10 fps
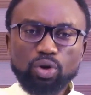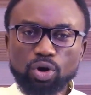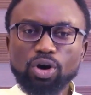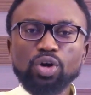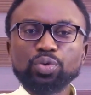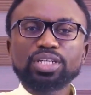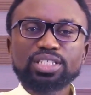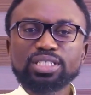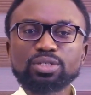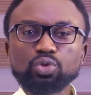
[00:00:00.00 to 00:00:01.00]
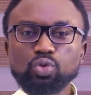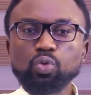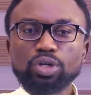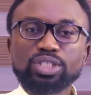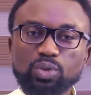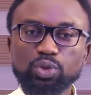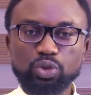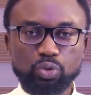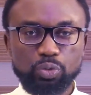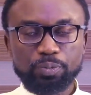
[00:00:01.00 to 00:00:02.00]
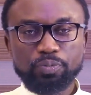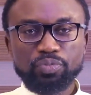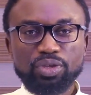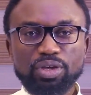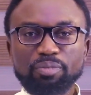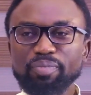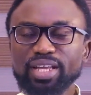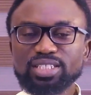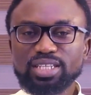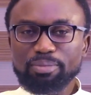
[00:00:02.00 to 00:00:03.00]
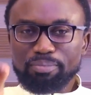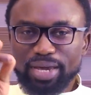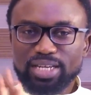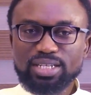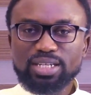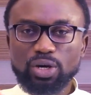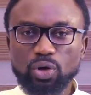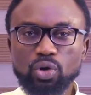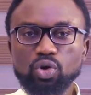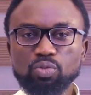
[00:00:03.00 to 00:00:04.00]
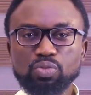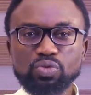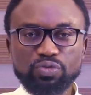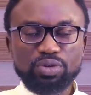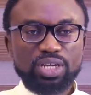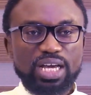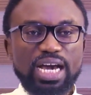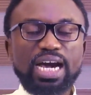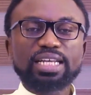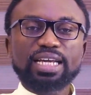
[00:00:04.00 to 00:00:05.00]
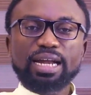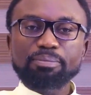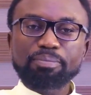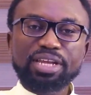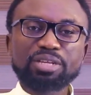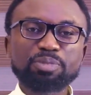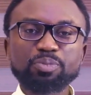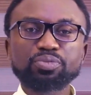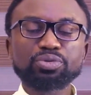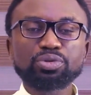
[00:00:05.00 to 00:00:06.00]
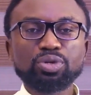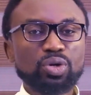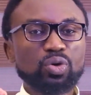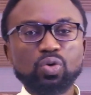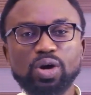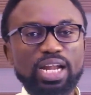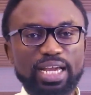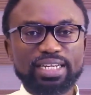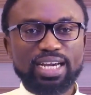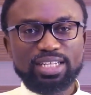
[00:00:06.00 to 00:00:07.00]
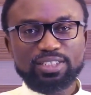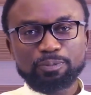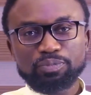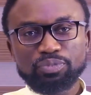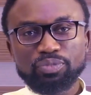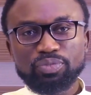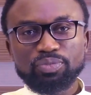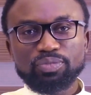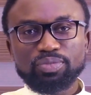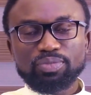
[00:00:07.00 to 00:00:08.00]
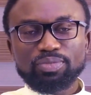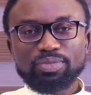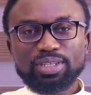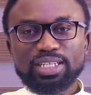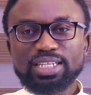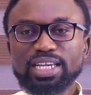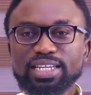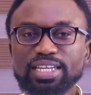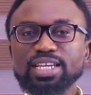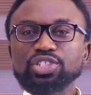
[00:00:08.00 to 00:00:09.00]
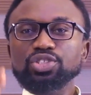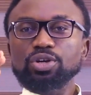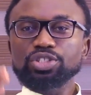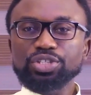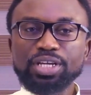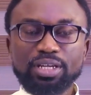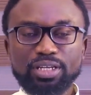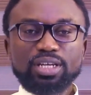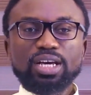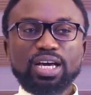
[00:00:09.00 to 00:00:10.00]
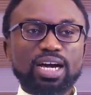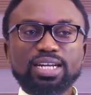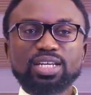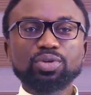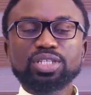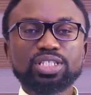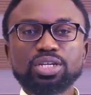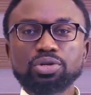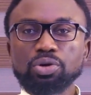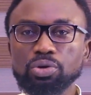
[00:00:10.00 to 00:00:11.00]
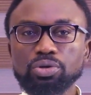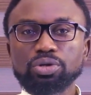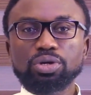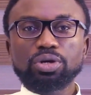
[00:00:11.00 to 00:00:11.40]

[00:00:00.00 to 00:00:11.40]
God will still do what he will do. But they made the wrong move. And there are many people who are like that. They need a surgery and they will say, "No,